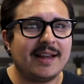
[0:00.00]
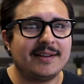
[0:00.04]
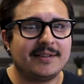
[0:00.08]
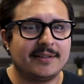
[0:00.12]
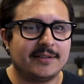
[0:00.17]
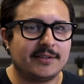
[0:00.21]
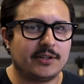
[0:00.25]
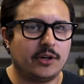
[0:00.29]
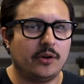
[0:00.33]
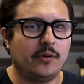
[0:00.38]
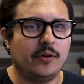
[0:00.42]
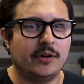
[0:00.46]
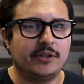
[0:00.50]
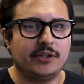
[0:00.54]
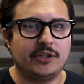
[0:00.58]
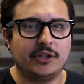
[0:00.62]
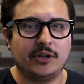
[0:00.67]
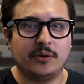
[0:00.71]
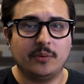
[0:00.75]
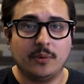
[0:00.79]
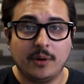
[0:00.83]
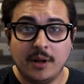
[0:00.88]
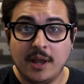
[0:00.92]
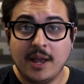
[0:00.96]
that discourage
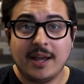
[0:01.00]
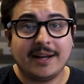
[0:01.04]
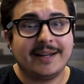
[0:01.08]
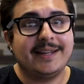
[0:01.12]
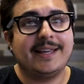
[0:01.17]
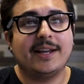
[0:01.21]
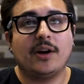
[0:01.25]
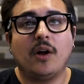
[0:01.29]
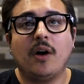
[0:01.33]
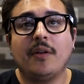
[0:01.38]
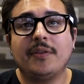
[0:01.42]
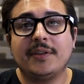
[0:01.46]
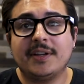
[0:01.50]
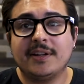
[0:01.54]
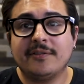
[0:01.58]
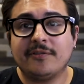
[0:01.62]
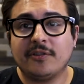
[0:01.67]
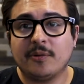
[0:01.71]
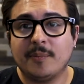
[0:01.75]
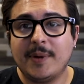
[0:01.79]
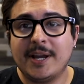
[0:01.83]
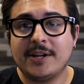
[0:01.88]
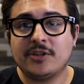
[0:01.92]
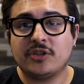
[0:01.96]
you. Get all the
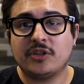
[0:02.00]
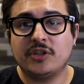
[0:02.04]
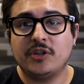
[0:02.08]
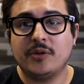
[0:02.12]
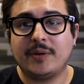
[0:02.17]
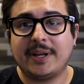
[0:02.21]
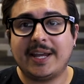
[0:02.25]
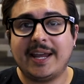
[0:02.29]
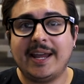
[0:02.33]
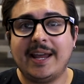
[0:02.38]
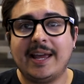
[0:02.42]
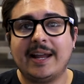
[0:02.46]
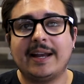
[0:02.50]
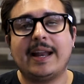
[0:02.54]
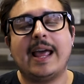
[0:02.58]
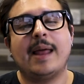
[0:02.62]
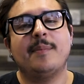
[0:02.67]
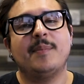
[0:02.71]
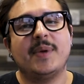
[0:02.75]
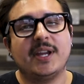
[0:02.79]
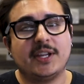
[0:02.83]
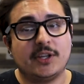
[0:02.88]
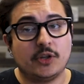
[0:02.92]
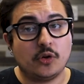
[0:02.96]
information you can
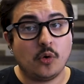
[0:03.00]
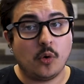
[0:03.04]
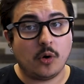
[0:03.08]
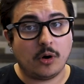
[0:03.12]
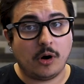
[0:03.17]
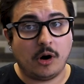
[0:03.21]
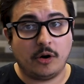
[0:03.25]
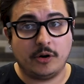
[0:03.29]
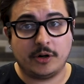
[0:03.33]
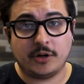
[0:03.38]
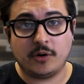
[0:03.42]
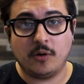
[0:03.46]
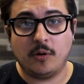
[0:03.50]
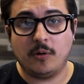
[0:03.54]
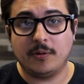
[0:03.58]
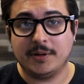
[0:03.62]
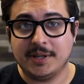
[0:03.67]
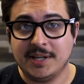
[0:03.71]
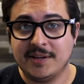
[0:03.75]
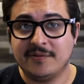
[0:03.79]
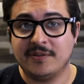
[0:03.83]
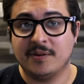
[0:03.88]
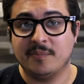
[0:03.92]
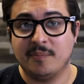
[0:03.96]
and make your
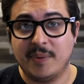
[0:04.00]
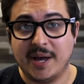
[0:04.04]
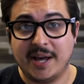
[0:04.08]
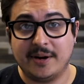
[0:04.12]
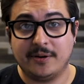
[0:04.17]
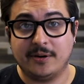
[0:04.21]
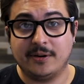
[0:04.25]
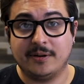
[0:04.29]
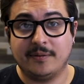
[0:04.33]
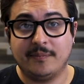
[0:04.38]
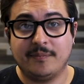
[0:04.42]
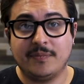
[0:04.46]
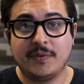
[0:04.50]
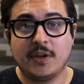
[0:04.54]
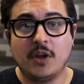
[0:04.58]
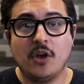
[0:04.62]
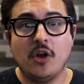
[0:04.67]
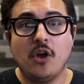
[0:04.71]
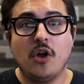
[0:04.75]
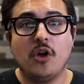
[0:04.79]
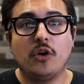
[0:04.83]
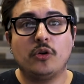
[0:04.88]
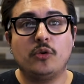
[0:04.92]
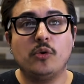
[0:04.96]
article even better.
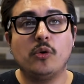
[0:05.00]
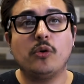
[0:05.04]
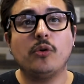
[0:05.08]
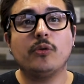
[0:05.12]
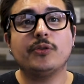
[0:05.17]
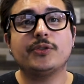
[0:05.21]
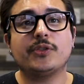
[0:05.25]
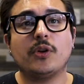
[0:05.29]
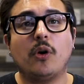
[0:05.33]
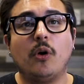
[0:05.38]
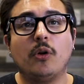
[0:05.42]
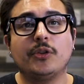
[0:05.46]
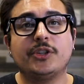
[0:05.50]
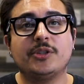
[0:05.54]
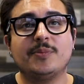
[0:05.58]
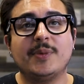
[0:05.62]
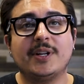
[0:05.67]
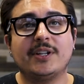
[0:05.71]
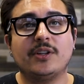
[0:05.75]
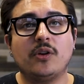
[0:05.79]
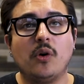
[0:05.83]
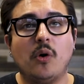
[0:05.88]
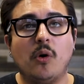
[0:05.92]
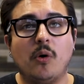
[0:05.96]
Google's
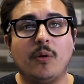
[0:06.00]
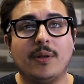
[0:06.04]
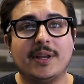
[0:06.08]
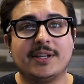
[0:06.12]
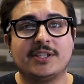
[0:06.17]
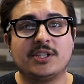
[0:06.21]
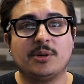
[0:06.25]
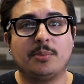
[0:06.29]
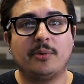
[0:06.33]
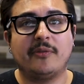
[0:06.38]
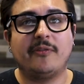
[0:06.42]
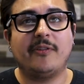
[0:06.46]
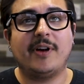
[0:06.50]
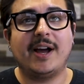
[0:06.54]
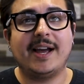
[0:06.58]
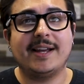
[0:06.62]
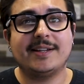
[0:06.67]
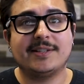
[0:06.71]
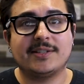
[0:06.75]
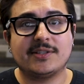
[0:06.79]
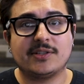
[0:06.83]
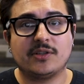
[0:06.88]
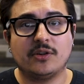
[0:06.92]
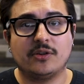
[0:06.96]
ultimate goal is to
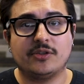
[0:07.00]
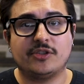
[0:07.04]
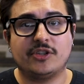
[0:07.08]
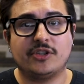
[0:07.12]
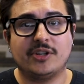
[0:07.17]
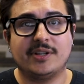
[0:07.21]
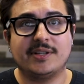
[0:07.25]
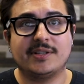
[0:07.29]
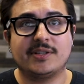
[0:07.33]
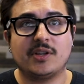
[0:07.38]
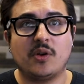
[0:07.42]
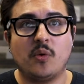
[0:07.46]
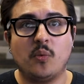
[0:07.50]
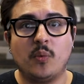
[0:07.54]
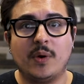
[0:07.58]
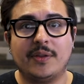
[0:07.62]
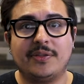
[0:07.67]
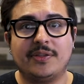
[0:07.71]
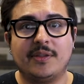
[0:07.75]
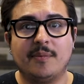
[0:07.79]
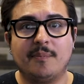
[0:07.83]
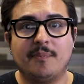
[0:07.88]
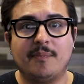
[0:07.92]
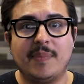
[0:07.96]
provide searches
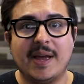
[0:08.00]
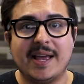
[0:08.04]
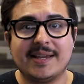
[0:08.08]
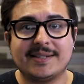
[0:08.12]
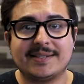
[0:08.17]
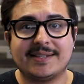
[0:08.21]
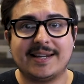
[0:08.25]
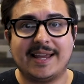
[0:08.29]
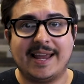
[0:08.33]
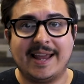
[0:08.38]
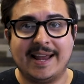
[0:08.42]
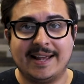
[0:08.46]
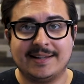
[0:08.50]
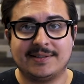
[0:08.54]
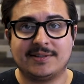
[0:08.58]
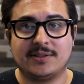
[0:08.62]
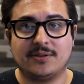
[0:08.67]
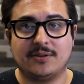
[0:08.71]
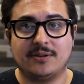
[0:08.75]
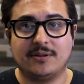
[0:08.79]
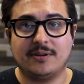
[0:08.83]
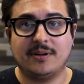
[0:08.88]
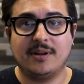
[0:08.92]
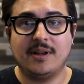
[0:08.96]
with the best
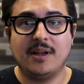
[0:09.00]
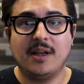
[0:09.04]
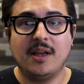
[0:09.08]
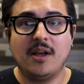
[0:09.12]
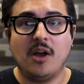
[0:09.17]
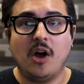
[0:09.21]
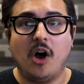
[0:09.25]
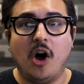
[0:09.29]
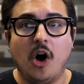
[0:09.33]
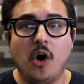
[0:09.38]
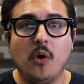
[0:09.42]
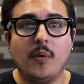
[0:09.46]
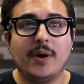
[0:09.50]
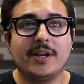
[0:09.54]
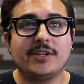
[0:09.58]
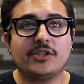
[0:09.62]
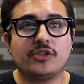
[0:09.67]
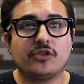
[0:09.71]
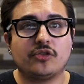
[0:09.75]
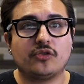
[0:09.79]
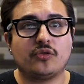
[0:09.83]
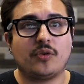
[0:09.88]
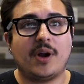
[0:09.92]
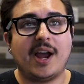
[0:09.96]
answer. Always
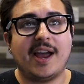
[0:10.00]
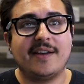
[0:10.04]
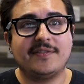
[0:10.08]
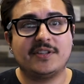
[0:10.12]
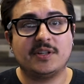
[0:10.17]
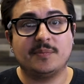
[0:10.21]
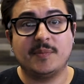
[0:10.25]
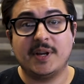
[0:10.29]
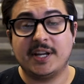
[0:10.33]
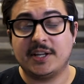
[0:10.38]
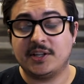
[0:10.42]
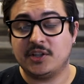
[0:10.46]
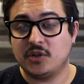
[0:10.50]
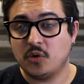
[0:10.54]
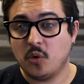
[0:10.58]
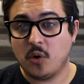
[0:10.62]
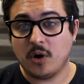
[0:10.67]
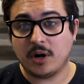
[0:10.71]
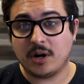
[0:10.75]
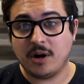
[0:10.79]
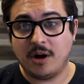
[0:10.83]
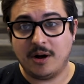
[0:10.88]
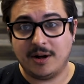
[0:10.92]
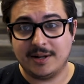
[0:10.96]
strive to make
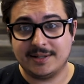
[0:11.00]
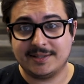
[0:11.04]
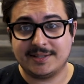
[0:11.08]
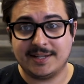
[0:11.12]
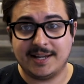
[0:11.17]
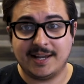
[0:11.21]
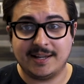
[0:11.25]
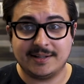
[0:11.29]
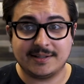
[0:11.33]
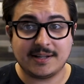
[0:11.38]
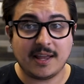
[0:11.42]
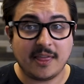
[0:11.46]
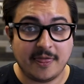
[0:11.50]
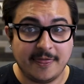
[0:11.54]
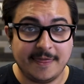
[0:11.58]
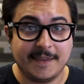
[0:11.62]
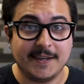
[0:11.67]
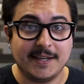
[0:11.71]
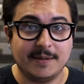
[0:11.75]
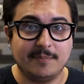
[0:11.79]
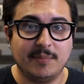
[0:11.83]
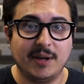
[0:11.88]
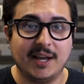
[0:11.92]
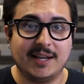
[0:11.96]
your content
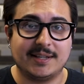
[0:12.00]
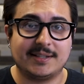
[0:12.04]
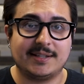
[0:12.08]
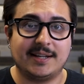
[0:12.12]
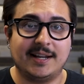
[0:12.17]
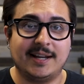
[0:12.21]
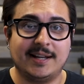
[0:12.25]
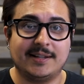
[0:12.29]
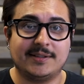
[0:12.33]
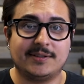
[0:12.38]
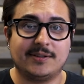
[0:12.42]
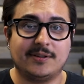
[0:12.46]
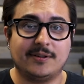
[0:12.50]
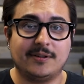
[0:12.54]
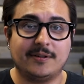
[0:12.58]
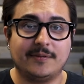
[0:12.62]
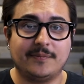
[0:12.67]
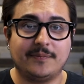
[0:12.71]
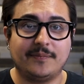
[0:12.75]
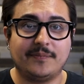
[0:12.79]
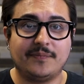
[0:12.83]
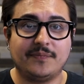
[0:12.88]
the best answer.